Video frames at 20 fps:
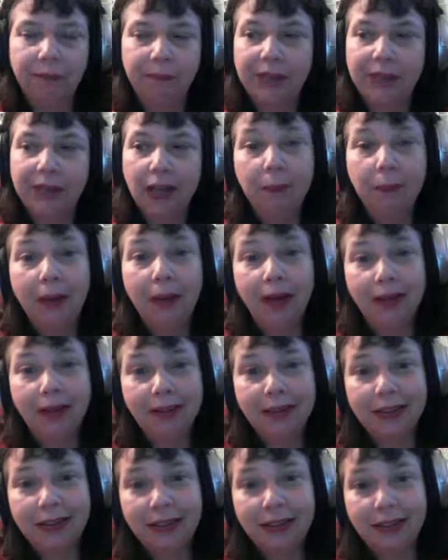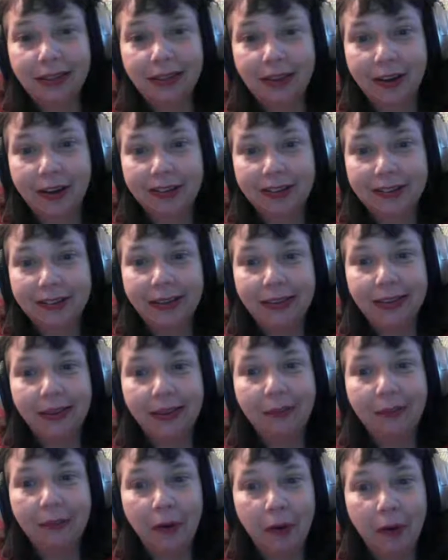But since it's Cigar City, I'm
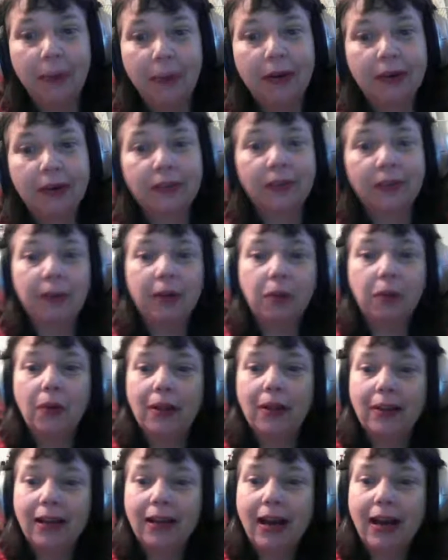hoping it's going to be one that I